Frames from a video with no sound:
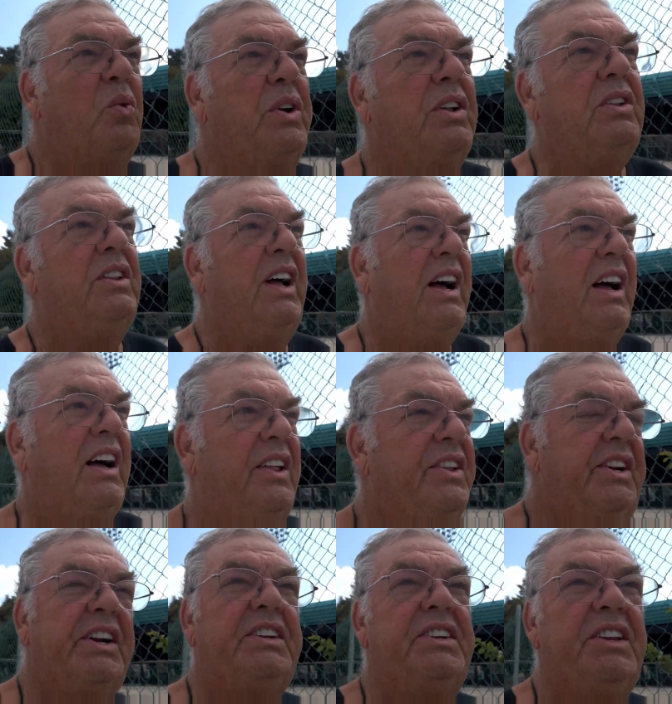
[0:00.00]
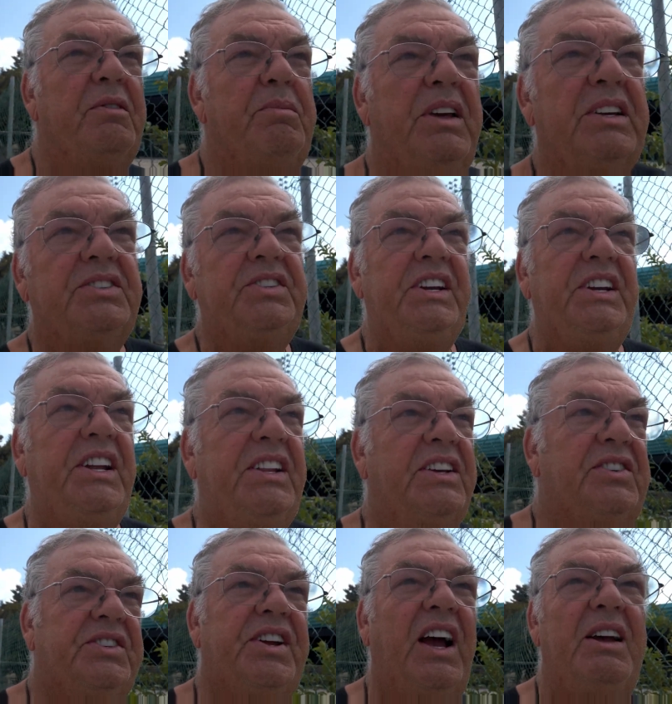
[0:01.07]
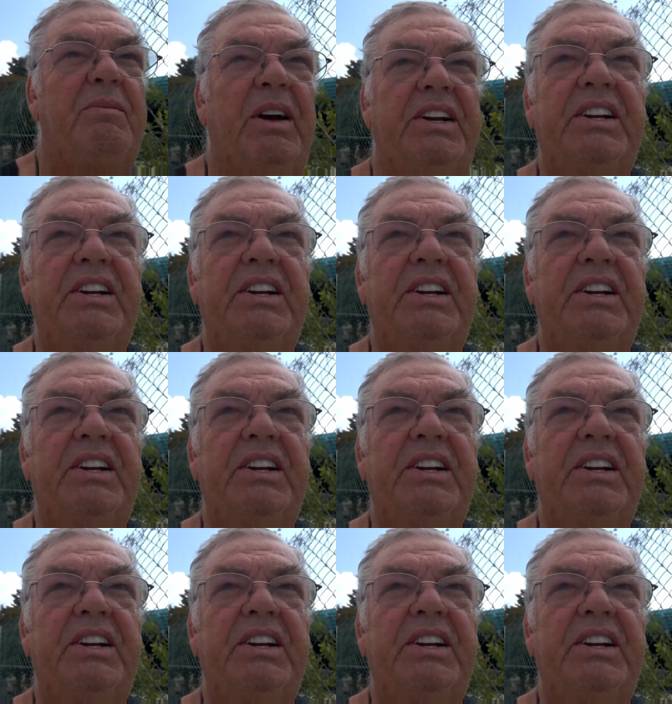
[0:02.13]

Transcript: They didn't give me a CD this time.